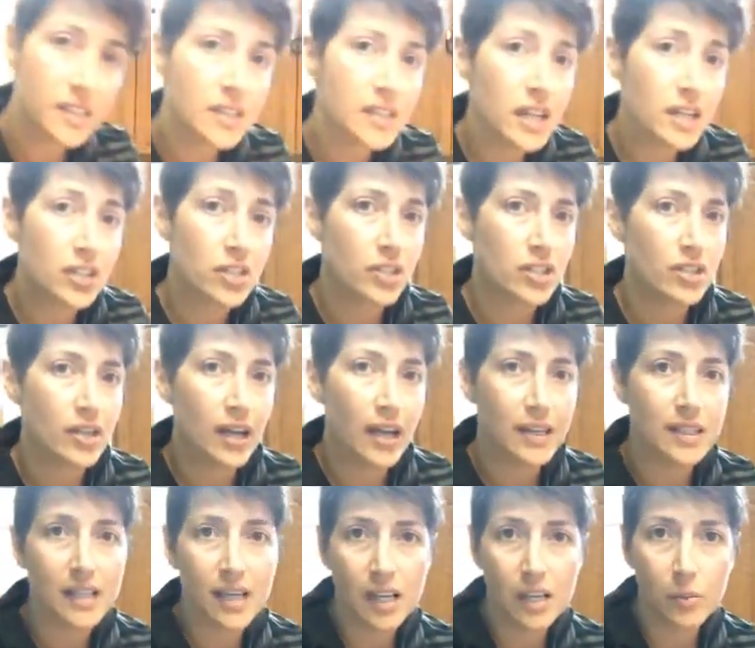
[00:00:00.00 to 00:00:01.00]
last shirt I
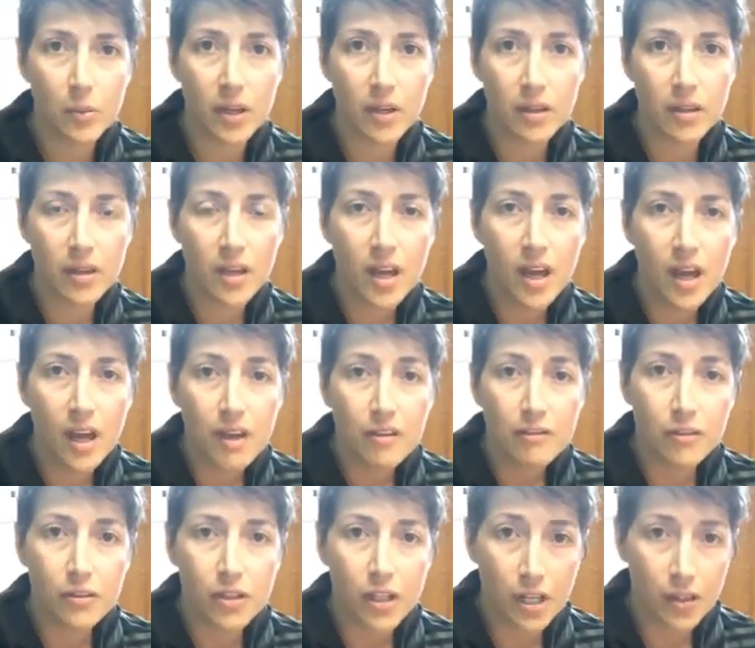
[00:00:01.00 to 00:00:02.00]
dyed with food
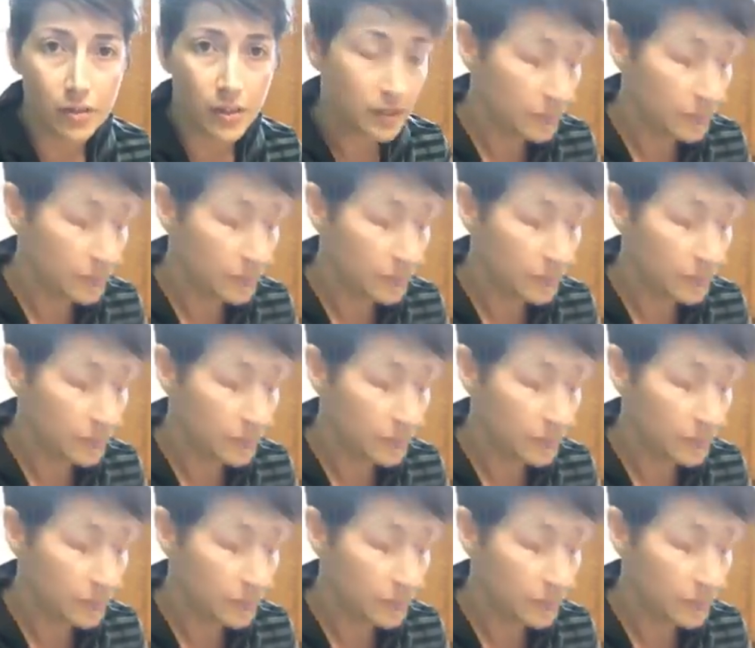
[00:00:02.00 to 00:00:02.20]
coloring,